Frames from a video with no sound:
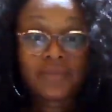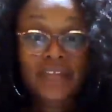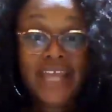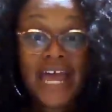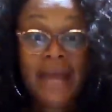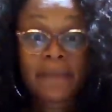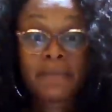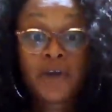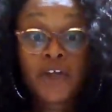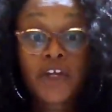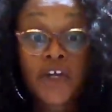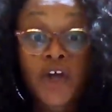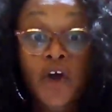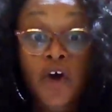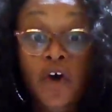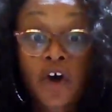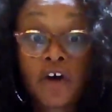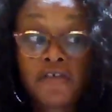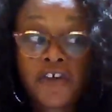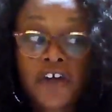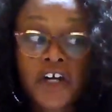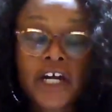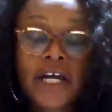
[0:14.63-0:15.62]
I'm going to go
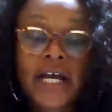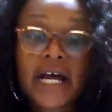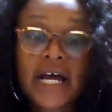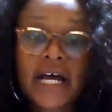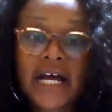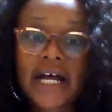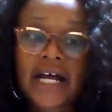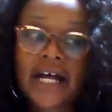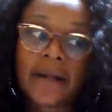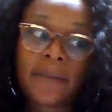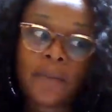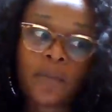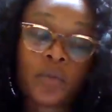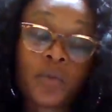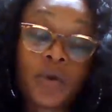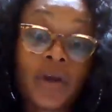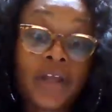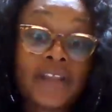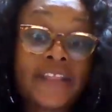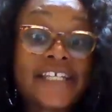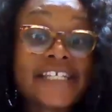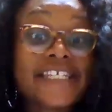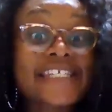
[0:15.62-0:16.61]
over uh,
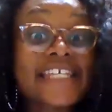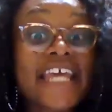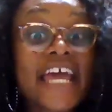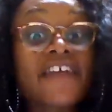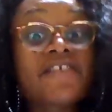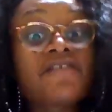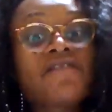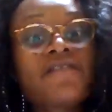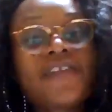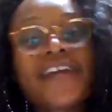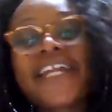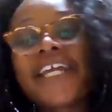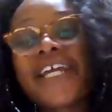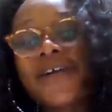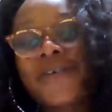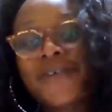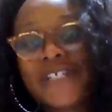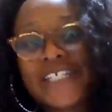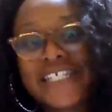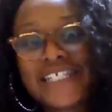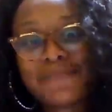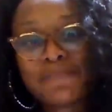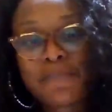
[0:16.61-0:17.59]
this is a video
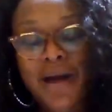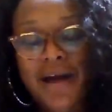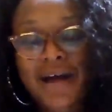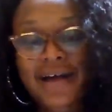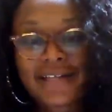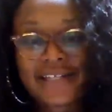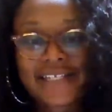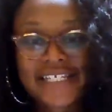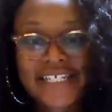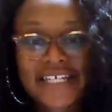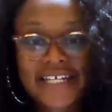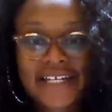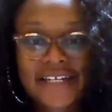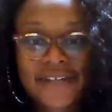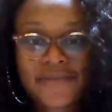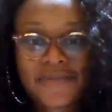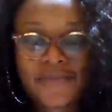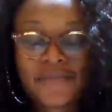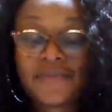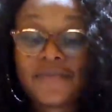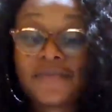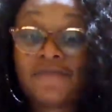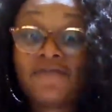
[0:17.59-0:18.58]
response and
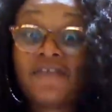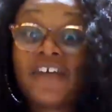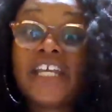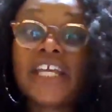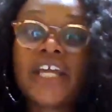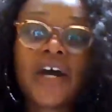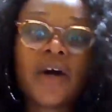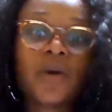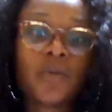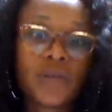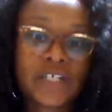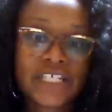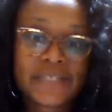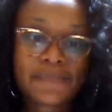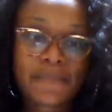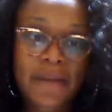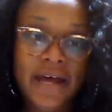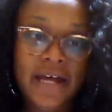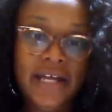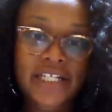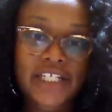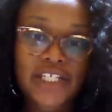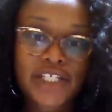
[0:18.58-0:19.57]
video
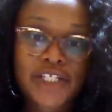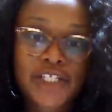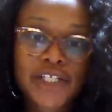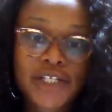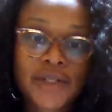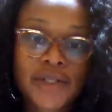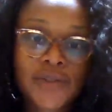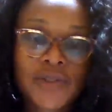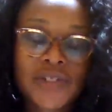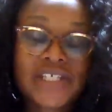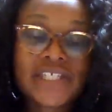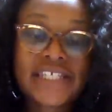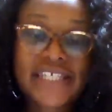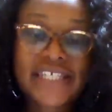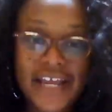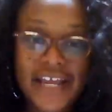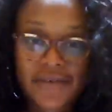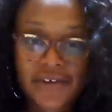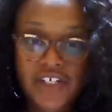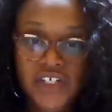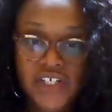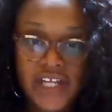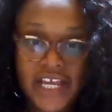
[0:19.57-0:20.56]
response to
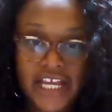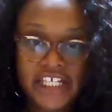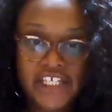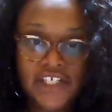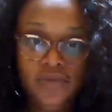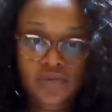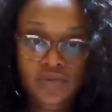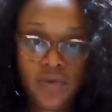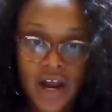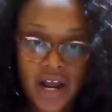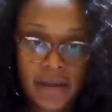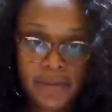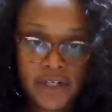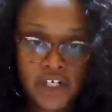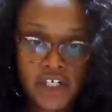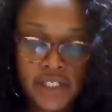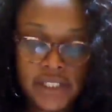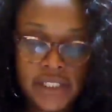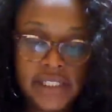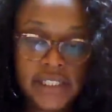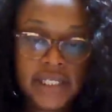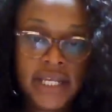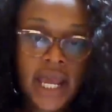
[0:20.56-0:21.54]
Sarah Jakes
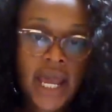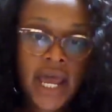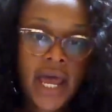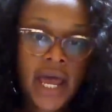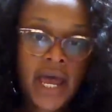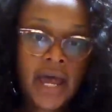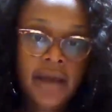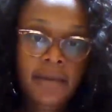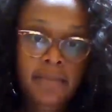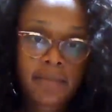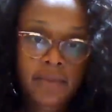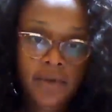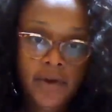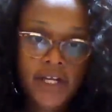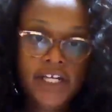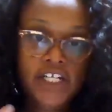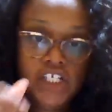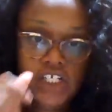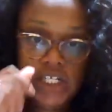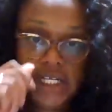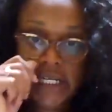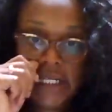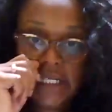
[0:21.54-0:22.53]
Roberts
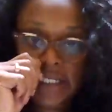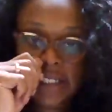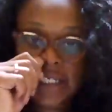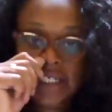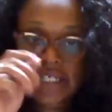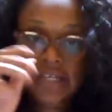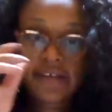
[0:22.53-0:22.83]
preaching